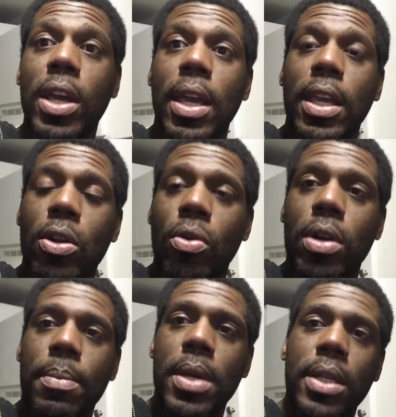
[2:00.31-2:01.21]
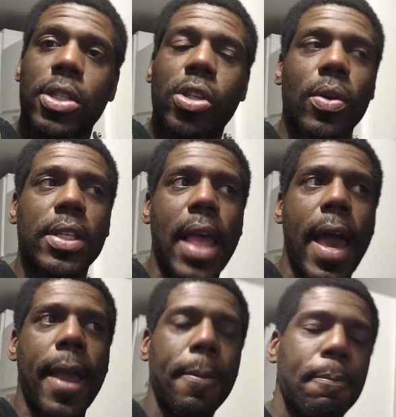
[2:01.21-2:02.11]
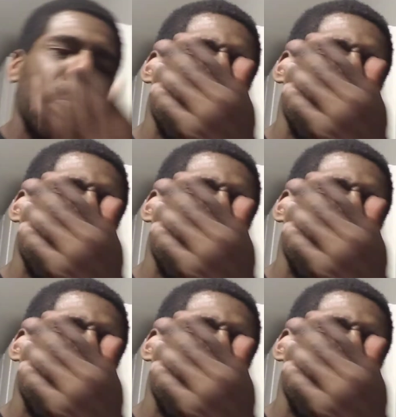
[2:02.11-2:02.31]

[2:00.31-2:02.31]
you know what I mean? So it's like,